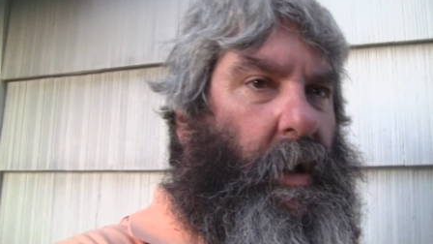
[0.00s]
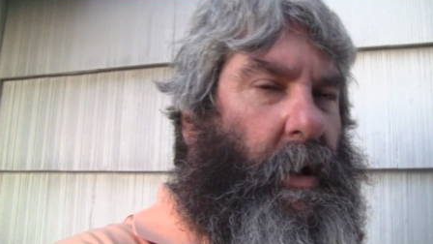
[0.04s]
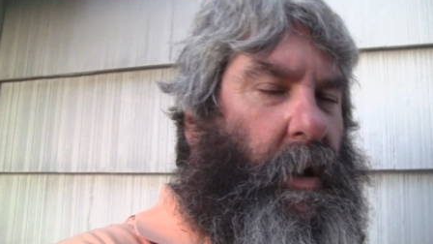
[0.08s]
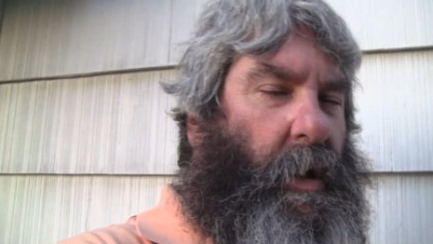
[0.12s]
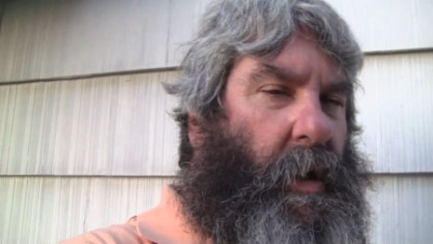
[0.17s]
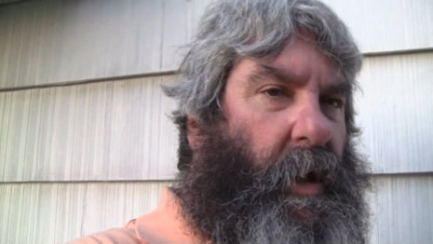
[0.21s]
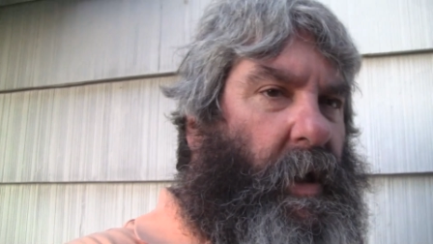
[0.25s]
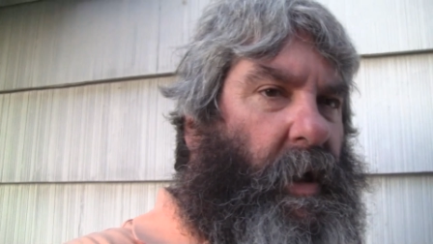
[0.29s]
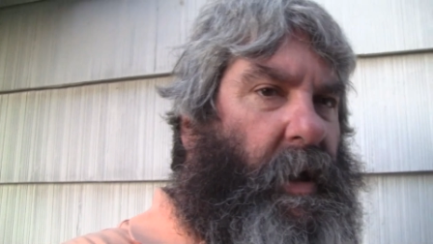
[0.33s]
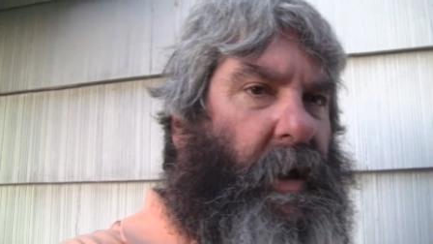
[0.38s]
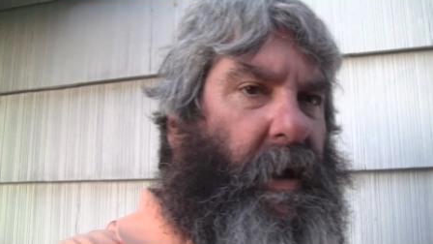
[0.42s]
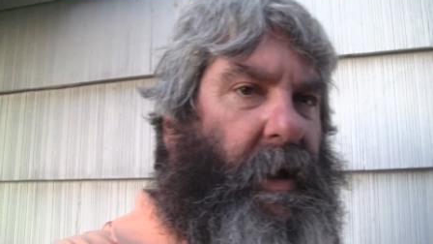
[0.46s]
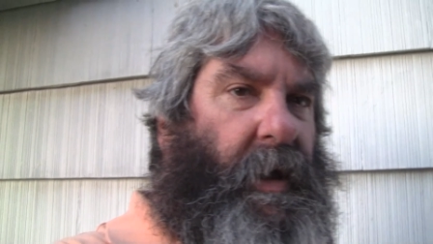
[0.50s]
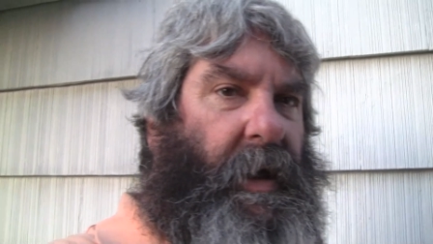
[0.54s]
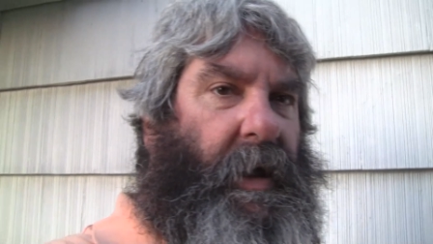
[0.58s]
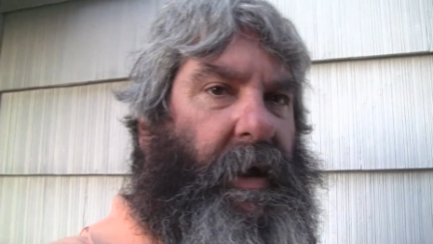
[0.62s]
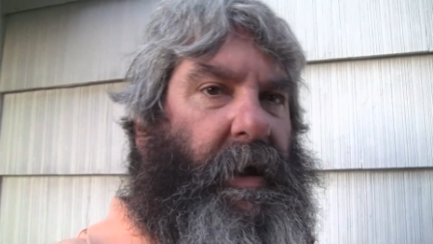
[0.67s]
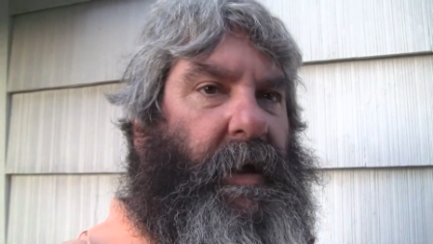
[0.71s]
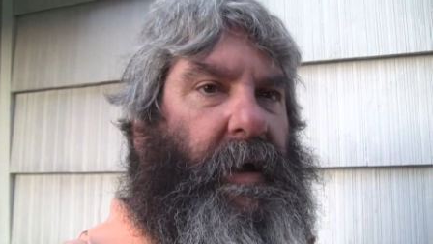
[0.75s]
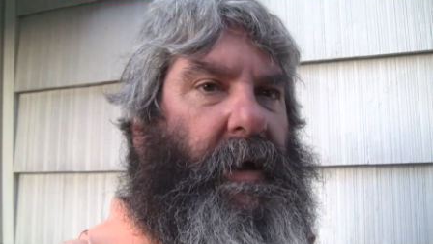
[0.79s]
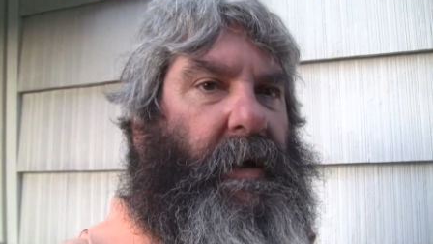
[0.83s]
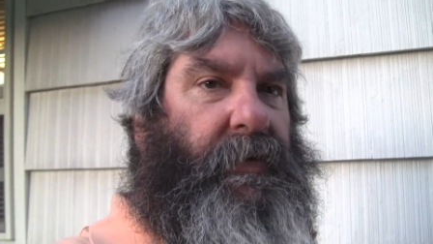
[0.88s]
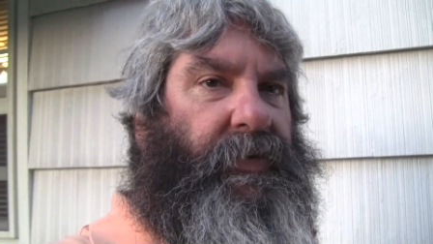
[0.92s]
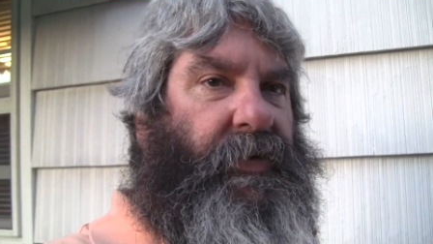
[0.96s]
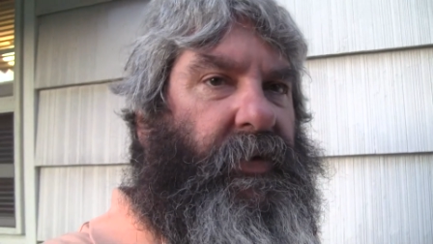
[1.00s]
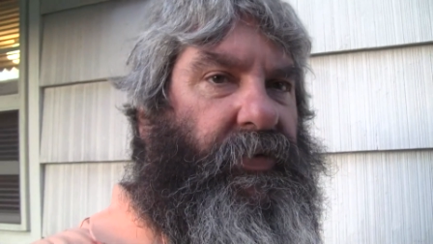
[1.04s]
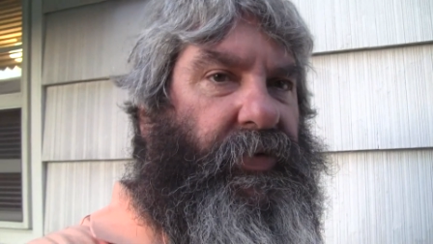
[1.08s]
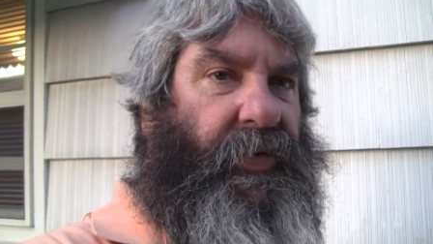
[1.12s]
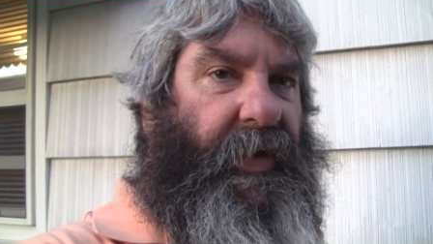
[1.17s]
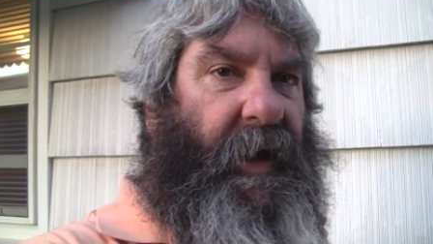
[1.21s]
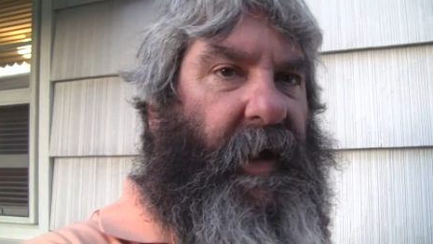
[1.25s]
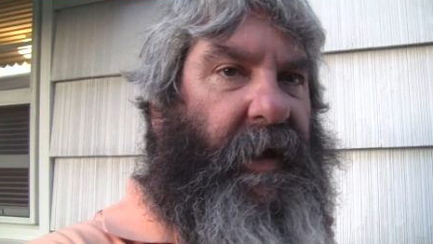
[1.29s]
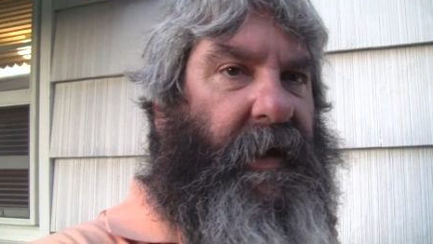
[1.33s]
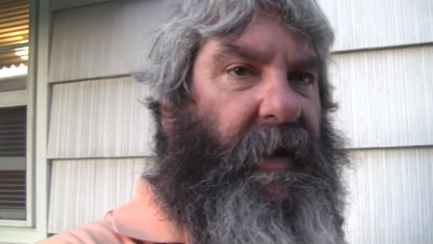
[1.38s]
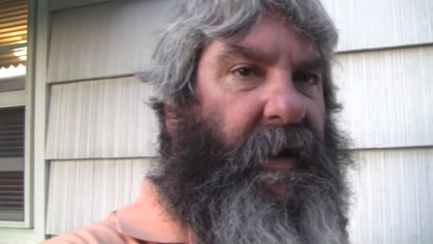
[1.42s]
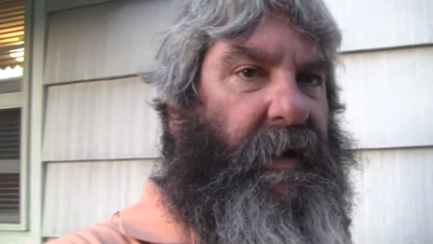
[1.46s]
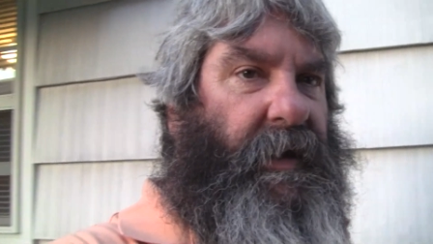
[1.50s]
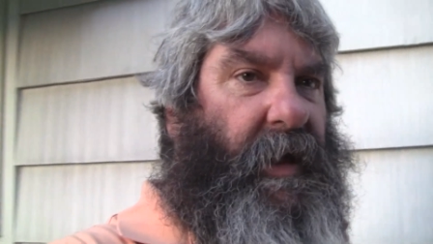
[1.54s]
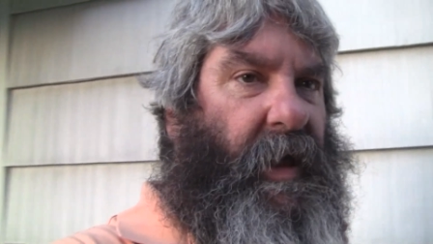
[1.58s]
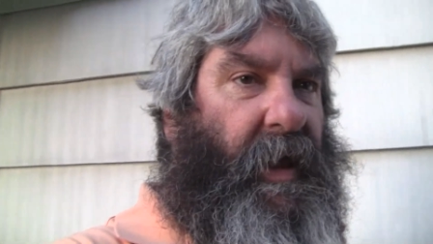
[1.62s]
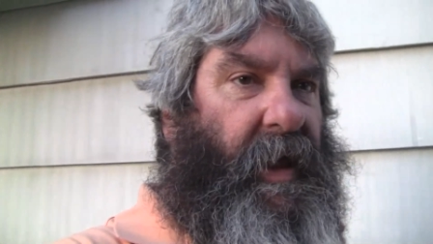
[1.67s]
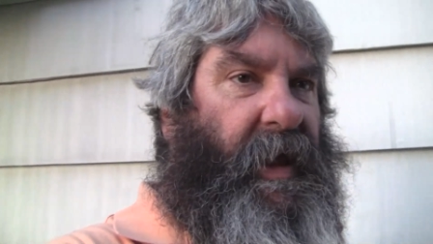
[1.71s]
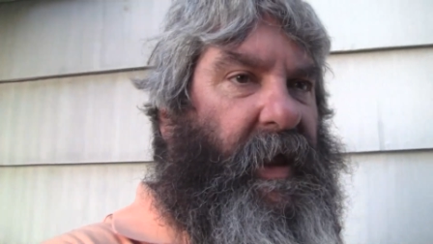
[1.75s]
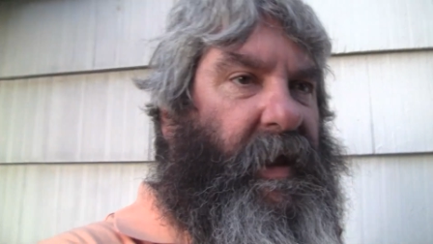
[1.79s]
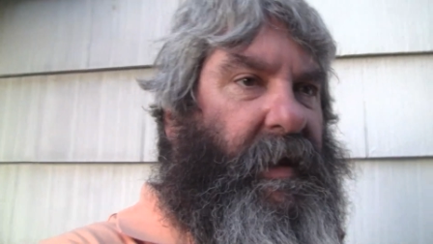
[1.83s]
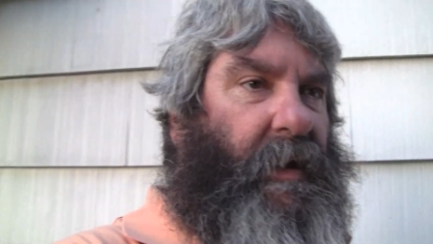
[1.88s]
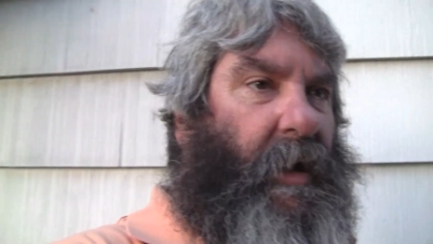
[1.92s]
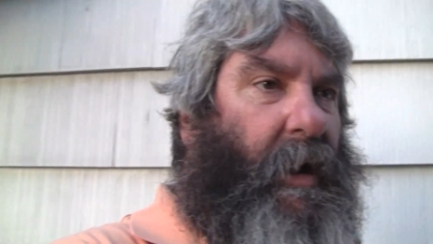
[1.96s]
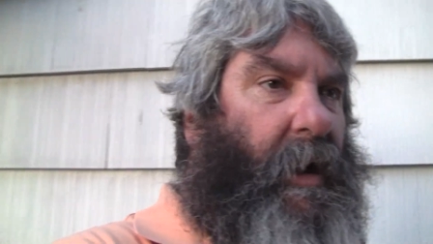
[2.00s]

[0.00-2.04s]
I decided to head